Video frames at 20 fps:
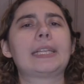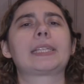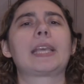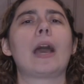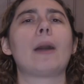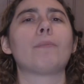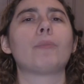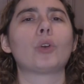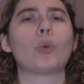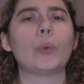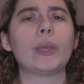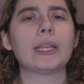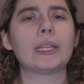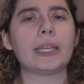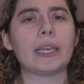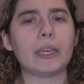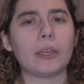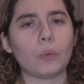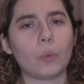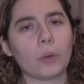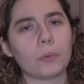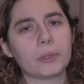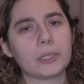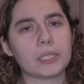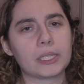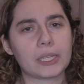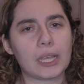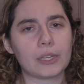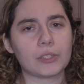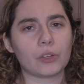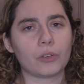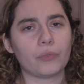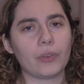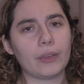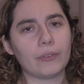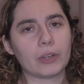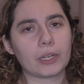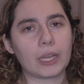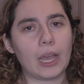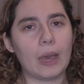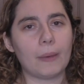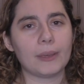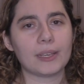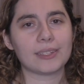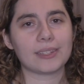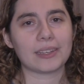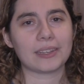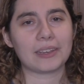is Comic Book Weekly, where we discuss our favorite comics